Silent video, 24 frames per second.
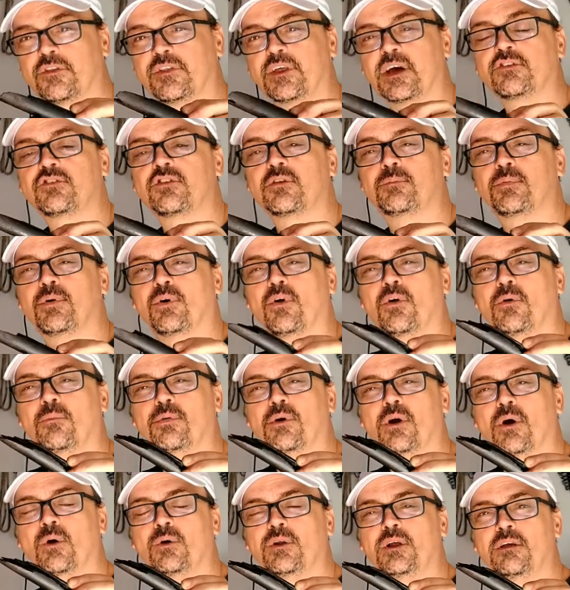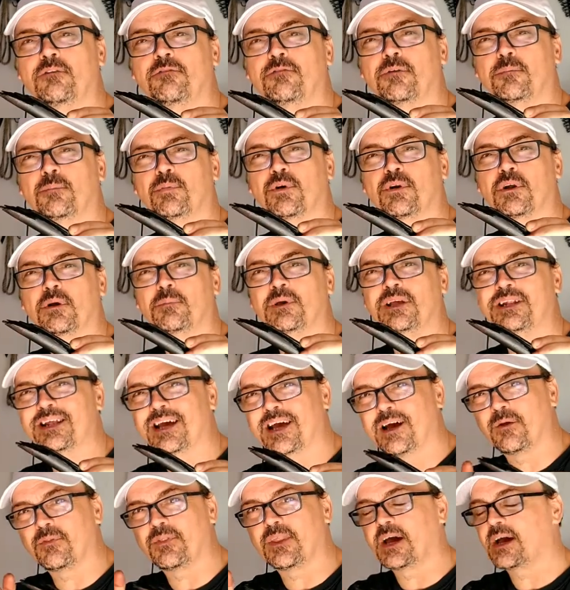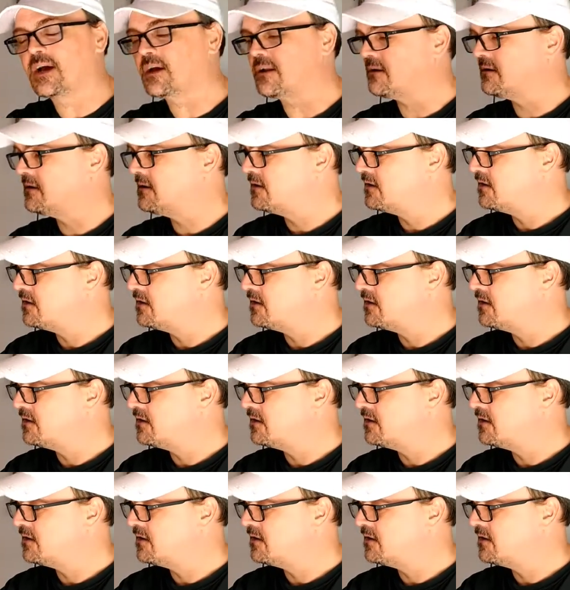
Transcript: thanks to Paul Brody for putting me down that